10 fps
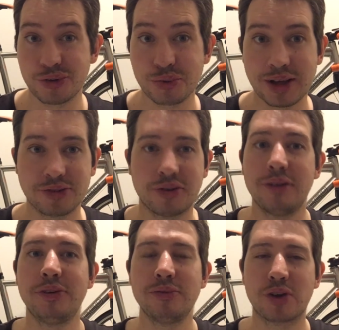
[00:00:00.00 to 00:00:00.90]
as well. So
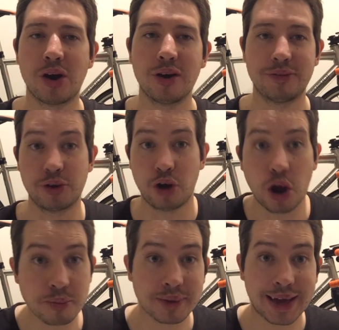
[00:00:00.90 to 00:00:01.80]
if you're a
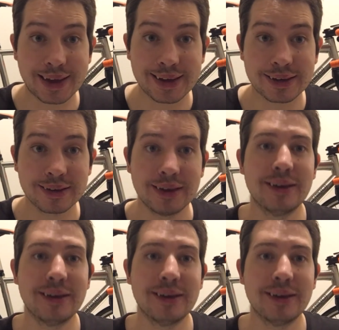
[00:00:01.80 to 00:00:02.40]
home mechanic